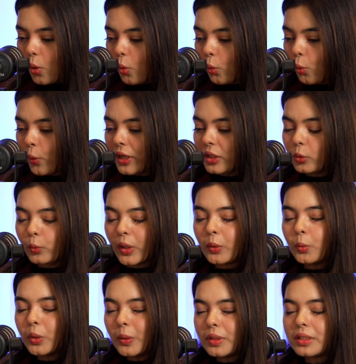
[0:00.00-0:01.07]

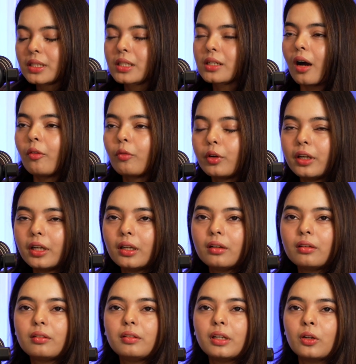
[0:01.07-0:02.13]
when we were
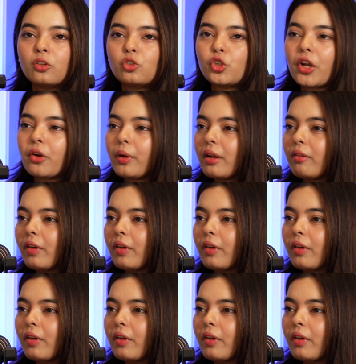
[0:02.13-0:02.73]
discovering, generative